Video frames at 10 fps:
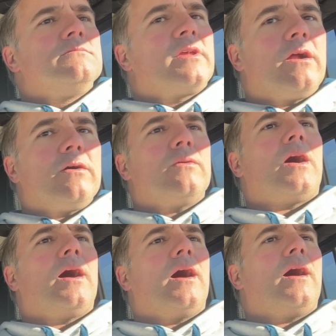you know,
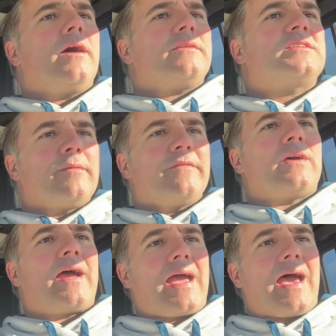uh, some of
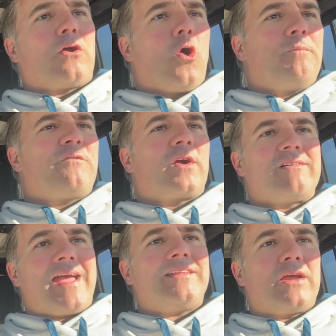it, I had hope for
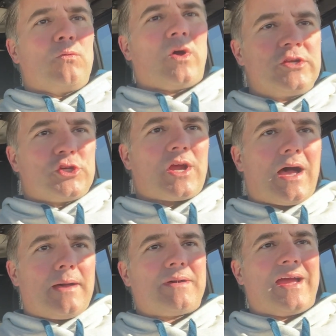landing one
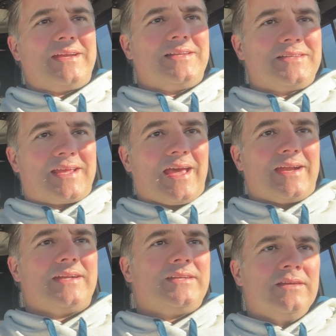job. I didn't get
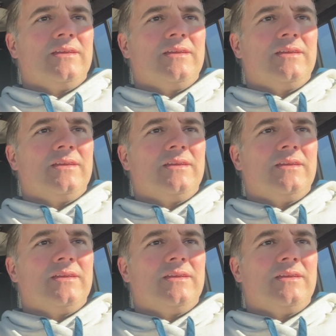it.